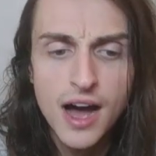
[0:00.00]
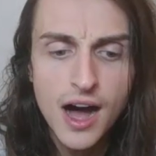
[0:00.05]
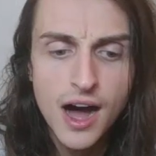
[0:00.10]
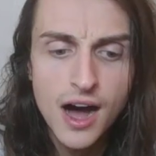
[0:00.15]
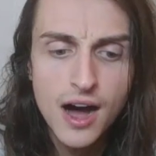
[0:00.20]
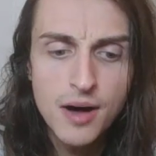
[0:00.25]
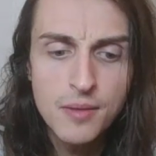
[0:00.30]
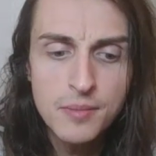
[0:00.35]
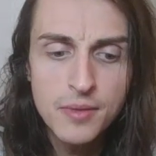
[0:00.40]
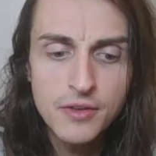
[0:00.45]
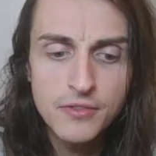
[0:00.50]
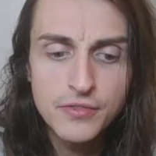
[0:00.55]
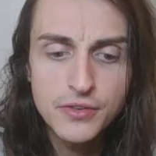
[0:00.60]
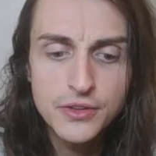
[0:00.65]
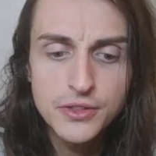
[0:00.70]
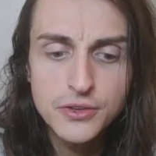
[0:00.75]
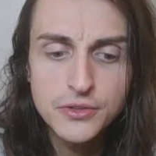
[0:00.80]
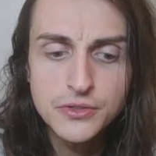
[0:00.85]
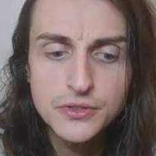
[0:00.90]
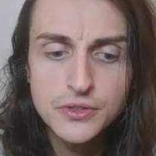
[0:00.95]

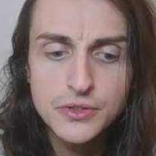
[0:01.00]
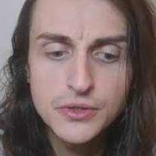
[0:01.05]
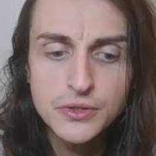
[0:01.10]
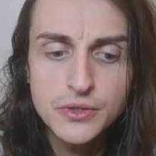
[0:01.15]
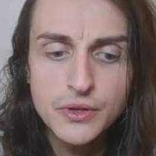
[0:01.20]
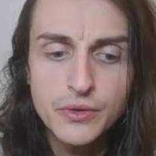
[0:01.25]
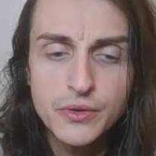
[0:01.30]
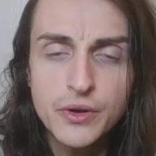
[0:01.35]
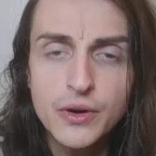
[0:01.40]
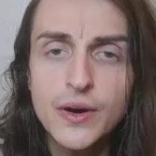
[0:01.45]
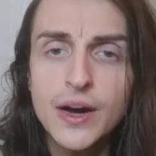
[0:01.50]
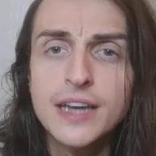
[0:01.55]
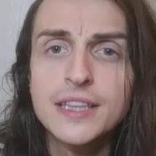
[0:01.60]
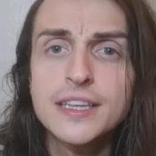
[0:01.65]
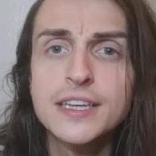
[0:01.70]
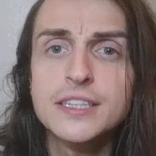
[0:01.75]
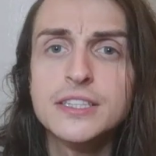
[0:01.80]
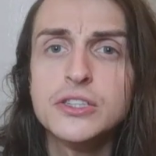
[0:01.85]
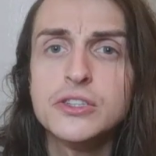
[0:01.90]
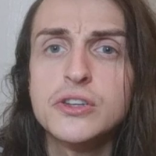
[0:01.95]
For those of you who don't know, I
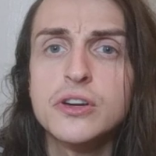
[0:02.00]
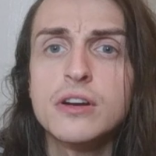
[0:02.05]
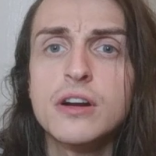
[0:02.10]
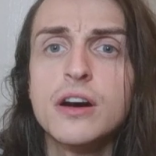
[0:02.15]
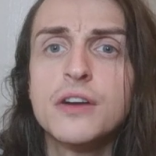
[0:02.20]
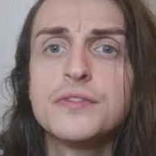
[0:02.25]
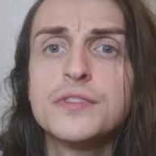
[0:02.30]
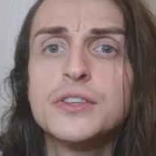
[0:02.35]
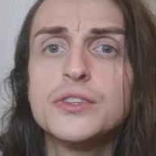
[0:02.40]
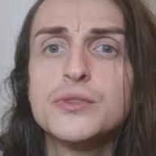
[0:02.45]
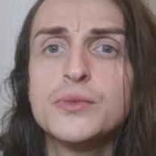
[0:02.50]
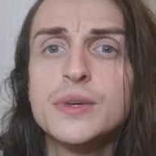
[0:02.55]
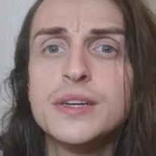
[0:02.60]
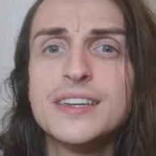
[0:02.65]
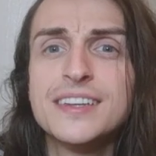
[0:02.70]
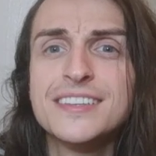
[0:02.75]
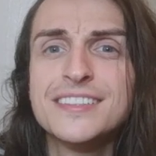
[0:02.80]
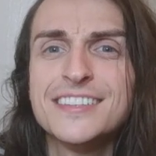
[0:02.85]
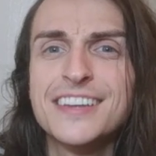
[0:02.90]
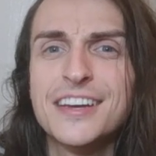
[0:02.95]
like to start off these
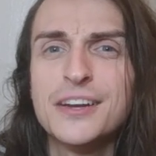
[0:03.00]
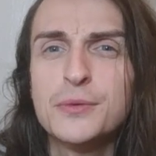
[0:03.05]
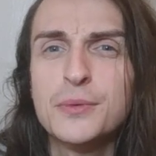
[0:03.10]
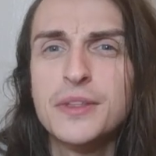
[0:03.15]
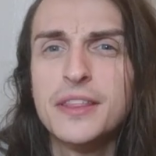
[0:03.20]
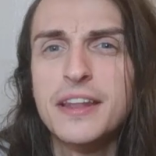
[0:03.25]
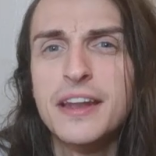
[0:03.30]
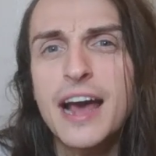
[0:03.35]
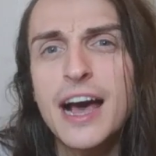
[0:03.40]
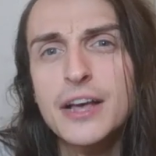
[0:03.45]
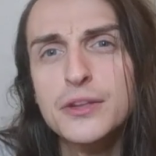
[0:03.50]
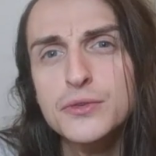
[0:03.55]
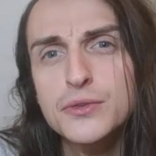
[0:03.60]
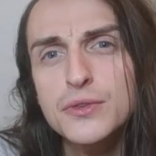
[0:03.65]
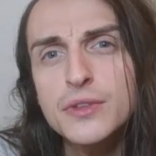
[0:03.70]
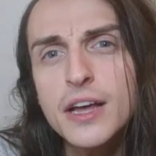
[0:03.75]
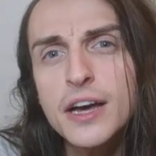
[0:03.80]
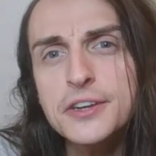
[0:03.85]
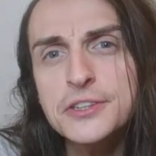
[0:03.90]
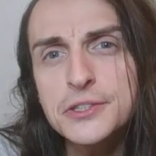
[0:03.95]
readings kind of with an
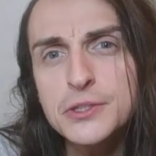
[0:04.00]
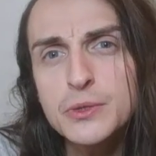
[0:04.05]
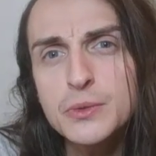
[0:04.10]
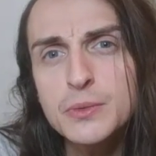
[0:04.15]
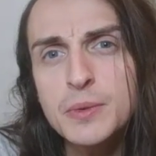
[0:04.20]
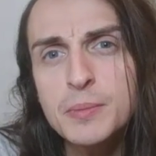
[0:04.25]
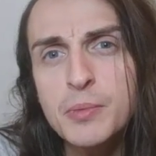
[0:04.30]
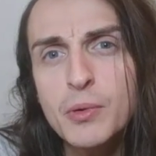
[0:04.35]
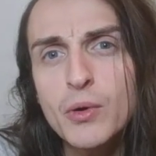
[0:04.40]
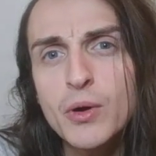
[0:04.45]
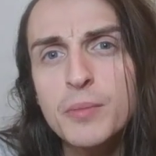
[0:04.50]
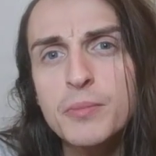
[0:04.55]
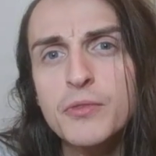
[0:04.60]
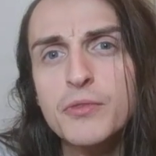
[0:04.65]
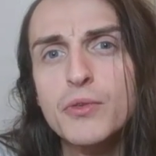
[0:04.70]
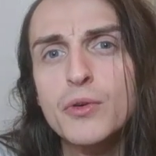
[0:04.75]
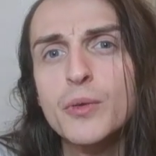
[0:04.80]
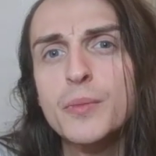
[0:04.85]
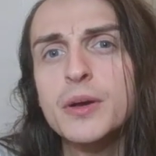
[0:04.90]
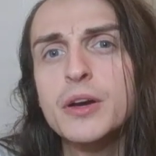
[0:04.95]
astrological report
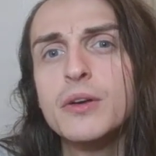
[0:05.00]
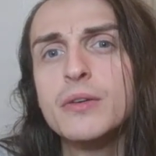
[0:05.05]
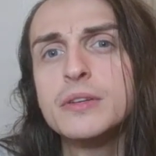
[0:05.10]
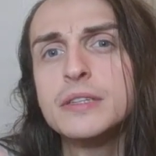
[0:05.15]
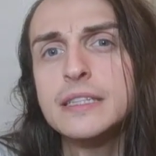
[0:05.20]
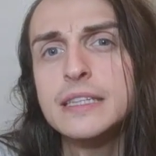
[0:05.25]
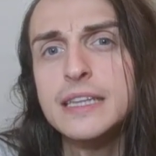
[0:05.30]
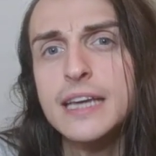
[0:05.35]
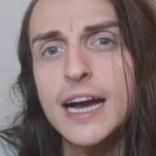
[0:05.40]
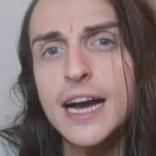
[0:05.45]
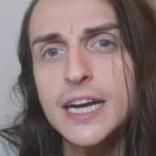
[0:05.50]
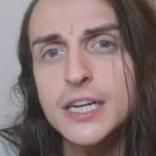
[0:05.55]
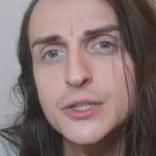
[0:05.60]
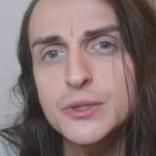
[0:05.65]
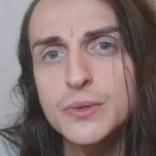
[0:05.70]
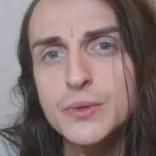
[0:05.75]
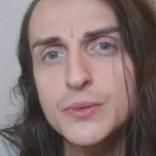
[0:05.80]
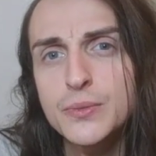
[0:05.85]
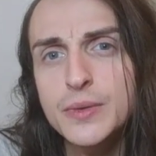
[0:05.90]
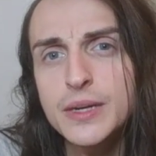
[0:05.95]
before we go into the
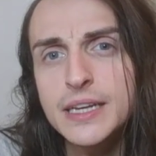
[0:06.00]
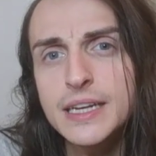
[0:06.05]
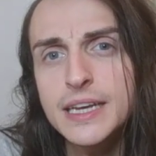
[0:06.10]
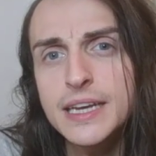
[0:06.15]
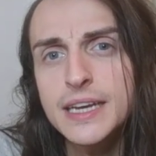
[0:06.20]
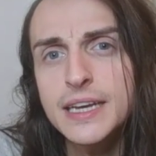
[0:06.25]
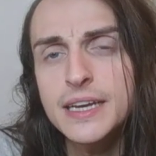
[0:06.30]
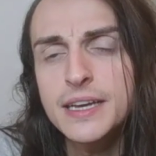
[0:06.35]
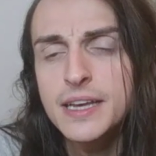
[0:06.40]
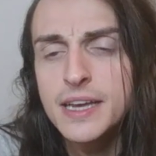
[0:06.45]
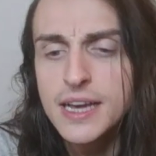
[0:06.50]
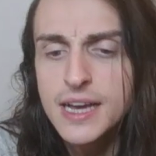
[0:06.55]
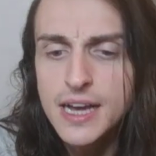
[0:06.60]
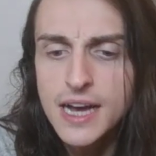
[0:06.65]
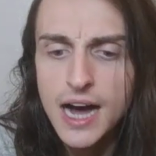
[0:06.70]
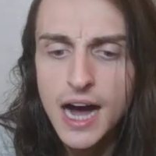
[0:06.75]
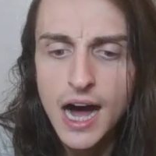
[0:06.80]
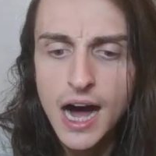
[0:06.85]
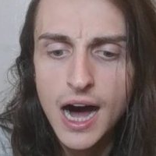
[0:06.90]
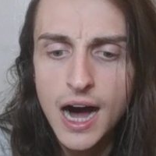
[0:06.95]
actual reading.
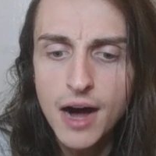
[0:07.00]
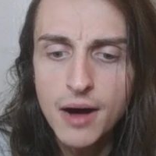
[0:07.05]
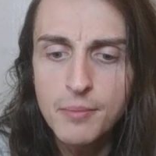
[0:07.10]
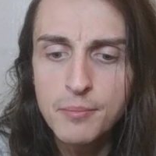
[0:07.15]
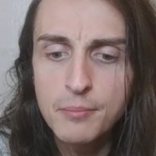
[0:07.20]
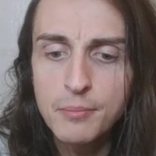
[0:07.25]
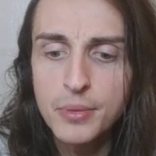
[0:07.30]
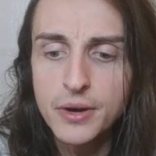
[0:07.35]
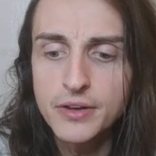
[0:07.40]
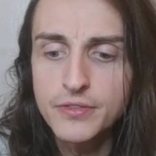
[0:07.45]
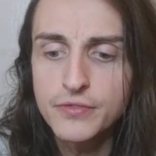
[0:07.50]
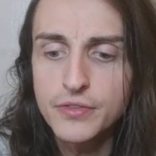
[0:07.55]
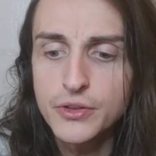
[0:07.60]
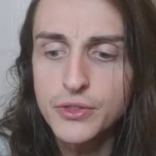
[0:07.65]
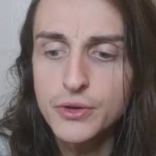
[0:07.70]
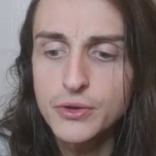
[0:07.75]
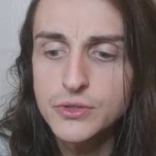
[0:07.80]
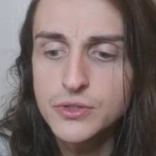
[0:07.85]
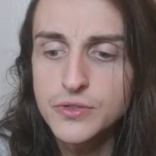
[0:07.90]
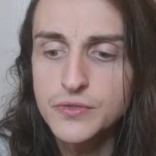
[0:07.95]
But for
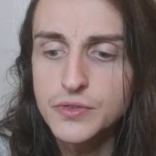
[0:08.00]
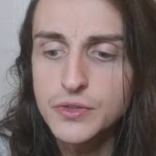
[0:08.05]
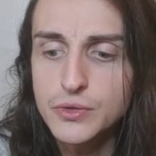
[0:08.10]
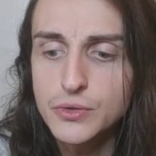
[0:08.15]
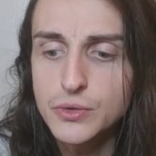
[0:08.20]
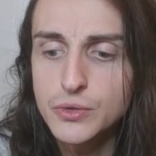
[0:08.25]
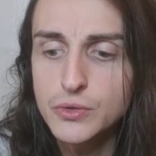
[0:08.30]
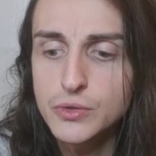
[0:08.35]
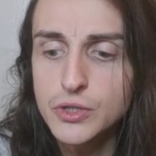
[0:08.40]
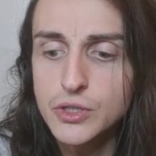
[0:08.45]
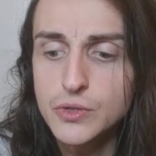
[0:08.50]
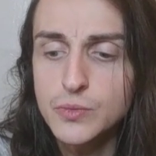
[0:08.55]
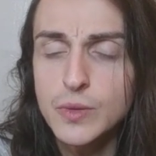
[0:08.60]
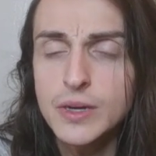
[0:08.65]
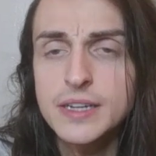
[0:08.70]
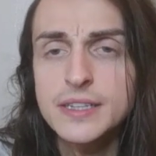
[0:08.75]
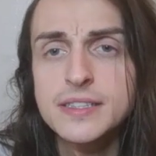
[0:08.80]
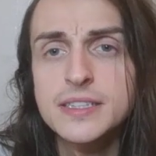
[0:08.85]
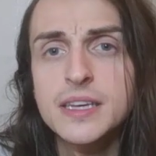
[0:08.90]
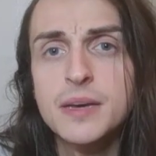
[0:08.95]
those of you who just
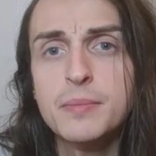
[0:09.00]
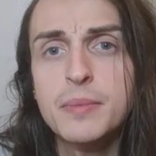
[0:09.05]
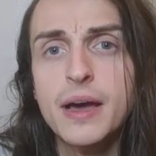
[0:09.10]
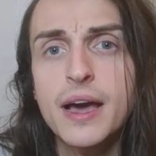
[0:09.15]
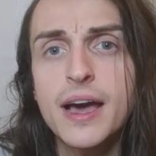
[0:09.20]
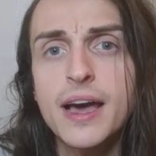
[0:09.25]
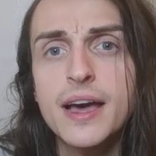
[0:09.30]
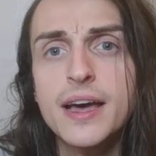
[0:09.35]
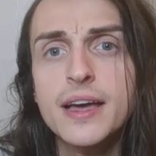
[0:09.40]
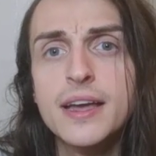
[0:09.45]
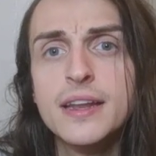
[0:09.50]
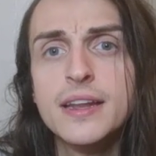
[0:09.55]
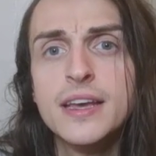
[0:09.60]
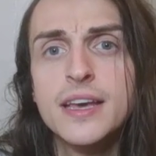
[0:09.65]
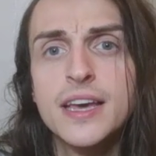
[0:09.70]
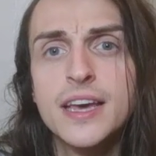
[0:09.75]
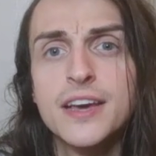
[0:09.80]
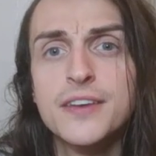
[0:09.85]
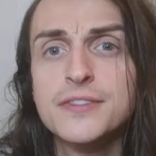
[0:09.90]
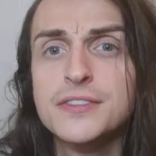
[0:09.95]
want to skip ahead,
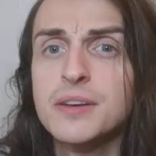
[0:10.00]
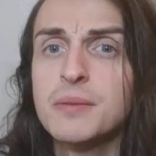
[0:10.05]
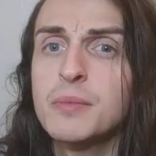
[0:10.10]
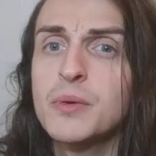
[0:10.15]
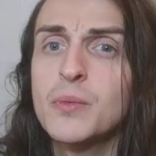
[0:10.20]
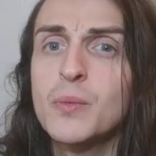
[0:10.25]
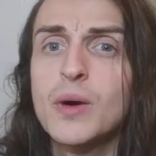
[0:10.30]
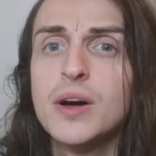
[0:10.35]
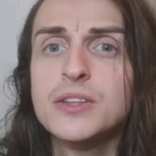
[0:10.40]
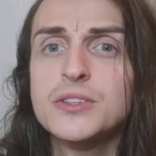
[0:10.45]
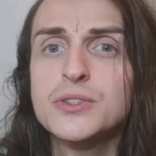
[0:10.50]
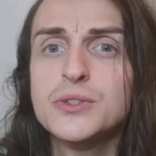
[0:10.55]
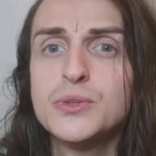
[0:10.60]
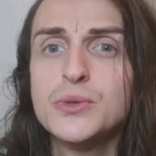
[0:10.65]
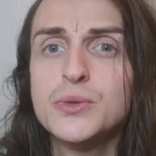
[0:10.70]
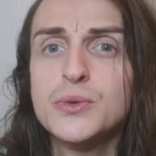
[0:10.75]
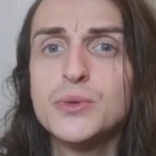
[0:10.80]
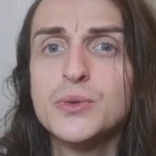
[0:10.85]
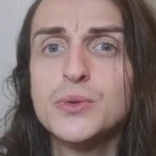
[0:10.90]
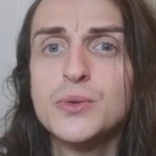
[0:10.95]
if someone wants
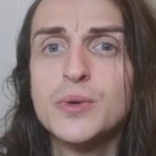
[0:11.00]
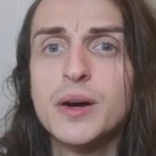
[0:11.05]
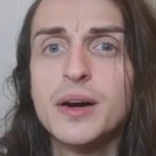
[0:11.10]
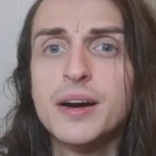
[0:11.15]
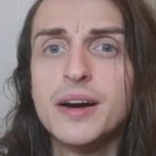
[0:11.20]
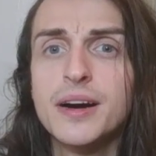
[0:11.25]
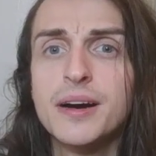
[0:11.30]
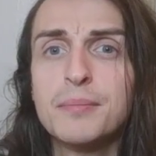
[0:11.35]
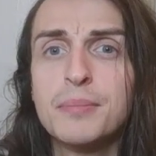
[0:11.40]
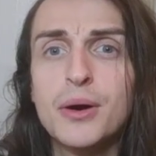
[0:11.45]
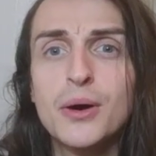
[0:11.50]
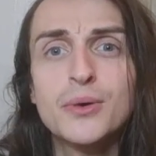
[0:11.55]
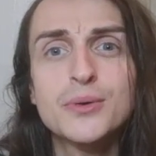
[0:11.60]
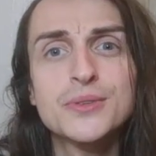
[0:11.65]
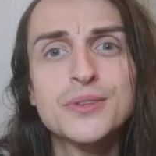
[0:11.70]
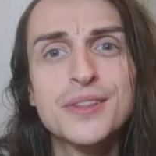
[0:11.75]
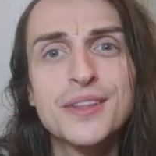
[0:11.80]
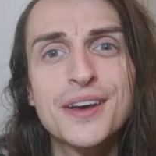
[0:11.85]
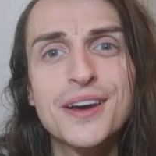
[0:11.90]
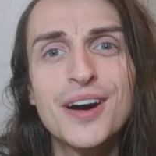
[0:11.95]
to
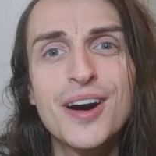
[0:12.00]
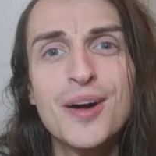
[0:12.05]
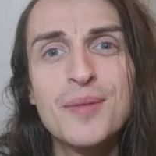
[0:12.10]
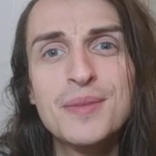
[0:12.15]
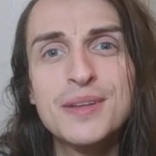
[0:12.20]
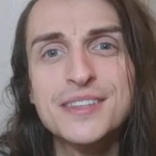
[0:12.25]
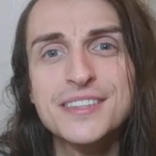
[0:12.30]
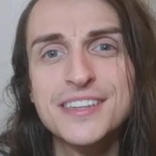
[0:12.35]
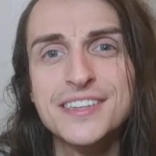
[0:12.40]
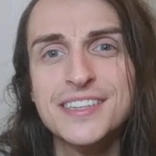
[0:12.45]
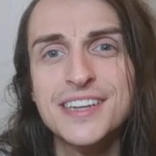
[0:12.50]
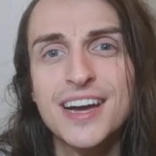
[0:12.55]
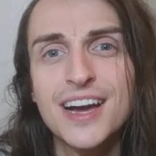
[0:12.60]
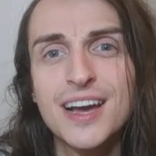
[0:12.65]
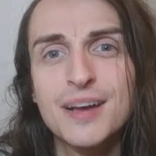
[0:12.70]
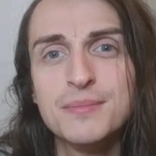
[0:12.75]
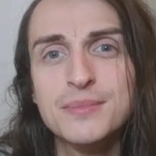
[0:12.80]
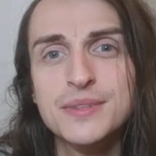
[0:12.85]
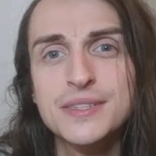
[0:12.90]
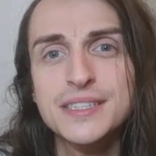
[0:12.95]
post in the comments a
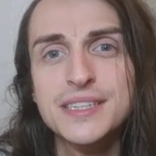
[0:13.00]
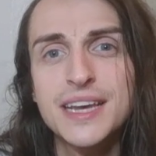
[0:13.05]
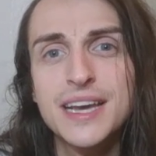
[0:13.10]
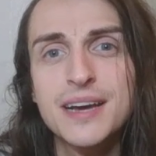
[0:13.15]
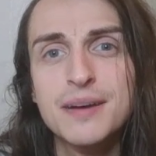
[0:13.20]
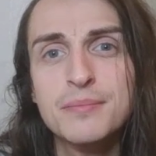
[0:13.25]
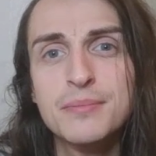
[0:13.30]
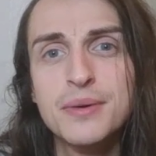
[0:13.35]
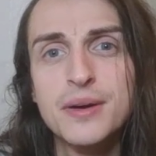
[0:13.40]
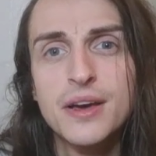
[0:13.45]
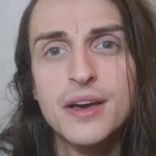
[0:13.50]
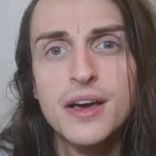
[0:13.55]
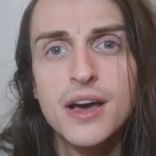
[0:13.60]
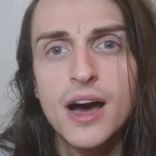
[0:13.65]
timestamp